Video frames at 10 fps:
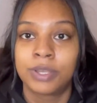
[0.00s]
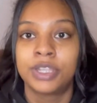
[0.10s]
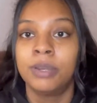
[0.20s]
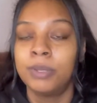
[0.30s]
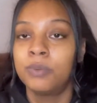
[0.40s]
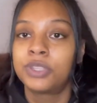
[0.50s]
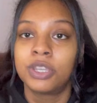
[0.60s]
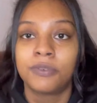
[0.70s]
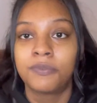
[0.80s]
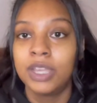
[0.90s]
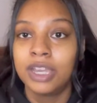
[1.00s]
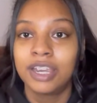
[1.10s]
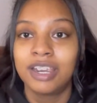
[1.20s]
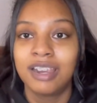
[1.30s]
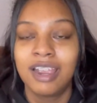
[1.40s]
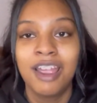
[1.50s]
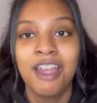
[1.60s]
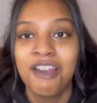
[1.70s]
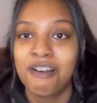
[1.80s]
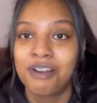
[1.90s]
whether it be with your finger
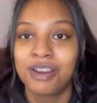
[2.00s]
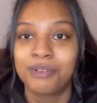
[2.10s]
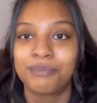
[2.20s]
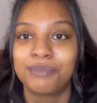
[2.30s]
or